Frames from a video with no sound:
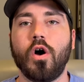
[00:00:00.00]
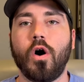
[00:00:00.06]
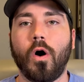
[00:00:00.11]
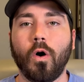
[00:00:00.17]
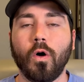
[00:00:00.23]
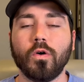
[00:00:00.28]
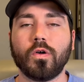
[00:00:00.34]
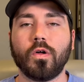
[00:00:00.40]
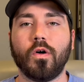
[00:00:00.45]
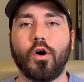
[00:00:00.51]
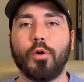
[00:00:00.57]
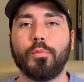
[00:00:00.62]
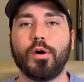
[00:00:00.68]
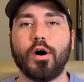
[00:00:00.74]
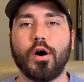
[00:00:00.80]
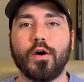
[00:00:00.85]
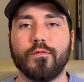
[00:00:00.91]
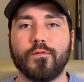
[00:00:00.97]

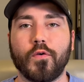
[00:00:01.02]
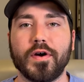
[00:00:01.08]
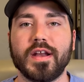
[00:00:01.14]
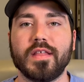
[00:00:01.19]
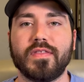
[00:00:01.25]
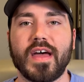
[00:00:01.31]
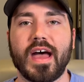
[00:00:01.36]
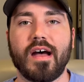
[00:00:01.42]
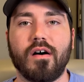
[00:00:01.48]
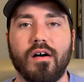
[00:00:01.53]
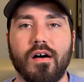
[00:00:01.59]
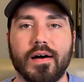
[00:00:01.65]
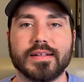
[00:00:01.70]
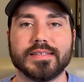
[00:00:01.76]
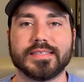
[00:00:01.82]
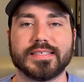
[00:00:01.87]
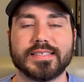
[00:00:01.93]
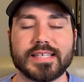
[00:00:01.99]
Oklahoma avoided that
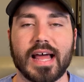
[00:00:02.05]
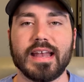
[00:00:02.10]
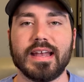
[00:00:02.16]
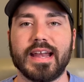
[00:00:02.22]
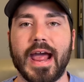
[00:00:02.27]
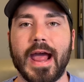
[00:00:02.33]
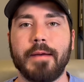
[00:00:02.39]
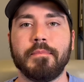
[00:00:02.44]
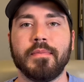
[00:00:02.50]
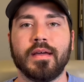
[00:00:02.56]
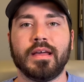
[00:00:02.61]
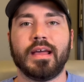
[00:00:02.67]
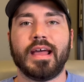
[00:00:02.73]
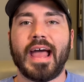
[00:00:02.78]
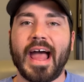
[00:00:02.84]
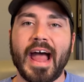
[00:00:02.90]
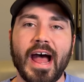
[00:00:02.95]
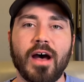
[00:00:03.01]
on Sunday.
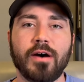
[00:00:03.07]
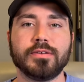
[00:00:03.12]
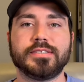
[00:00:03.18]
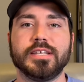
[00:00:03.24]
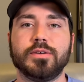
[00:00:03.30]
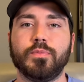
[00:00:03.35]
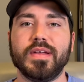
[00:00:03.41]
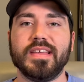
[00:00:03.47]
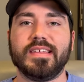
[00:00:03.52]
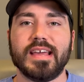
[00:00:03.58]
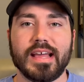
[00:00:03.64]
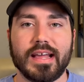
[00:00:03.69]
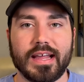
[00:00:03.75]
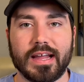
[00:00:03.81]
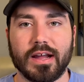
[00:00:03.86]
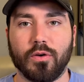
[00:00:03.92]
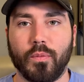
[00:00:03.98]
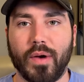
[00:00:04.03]
How did we get
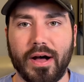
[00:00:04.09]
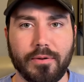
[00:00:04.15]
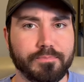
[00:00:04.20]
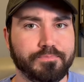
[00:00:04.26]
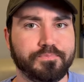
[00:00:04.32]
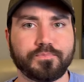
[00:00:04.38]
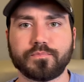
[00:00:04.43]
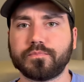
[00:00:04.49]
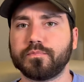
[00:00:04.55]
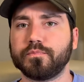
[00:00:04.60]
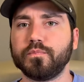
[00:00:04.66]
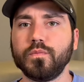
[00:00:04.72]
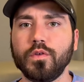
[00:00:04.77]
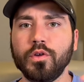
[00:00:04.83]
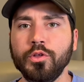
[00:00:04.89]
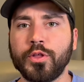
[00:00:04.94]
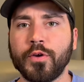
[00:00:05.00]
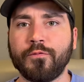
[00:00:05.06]
here? Well,
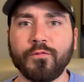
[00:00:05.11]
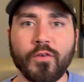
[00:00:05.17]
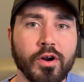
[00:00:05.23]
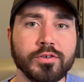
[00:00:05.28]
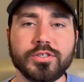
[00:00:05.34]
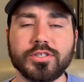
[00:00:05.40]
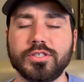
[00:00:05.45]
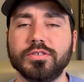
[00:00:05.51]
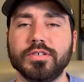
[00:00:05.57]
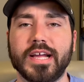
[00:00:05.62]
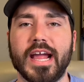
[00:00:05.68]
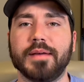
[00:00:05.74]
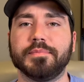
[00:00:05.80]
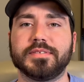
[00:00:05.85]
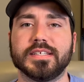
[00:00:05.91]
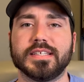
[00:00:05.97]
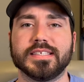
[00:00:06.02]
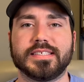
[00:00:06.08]
the first 2
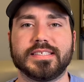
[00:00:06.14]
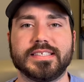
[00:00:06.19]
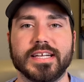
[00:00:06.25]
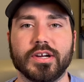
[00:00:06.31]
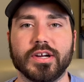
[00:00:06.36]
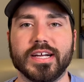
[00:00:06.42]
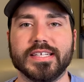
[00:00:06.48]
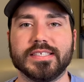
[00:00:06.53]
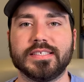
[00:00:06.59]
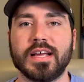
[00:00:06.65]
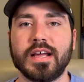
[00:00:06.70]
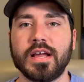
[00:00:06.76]
games of this series,